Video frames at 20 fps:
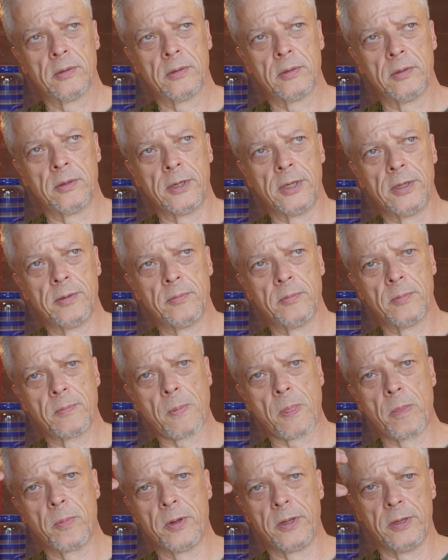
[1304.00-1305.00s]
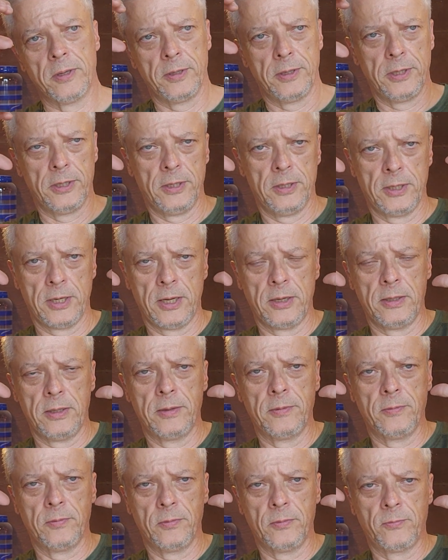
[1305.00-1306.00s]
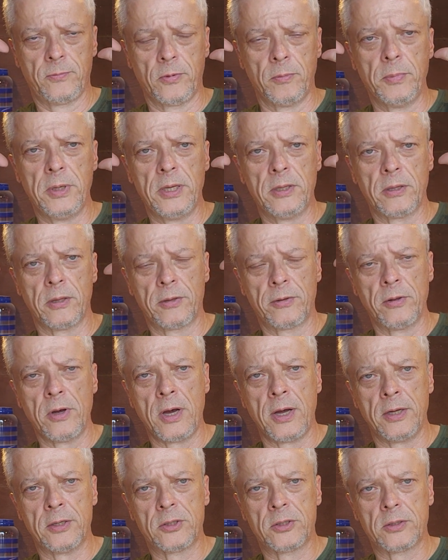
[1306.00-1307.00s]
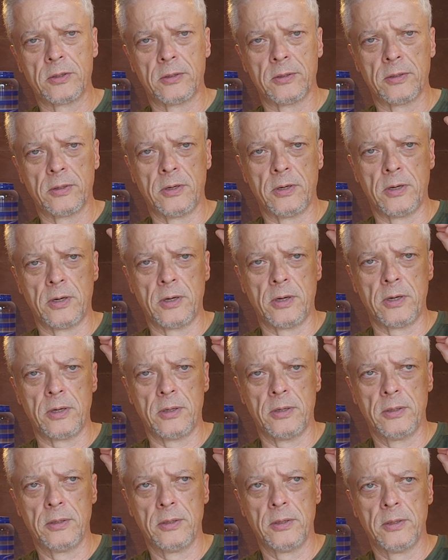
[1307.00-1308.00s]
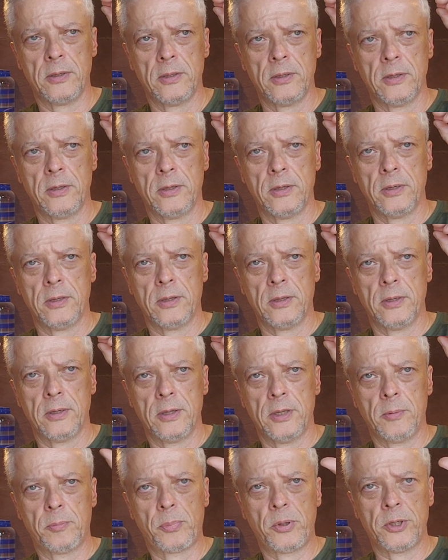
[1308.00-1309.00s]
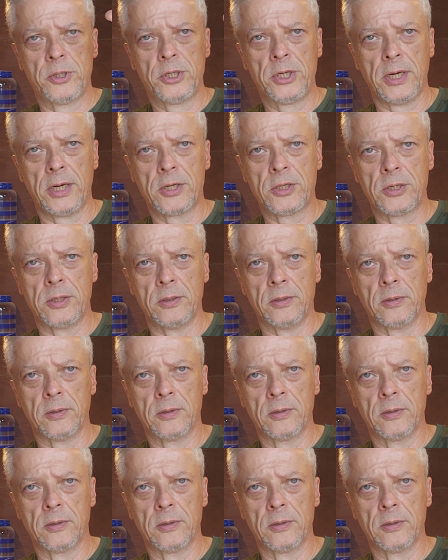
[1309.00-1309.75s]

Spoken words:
All right, but for me, the thoughts are a projection,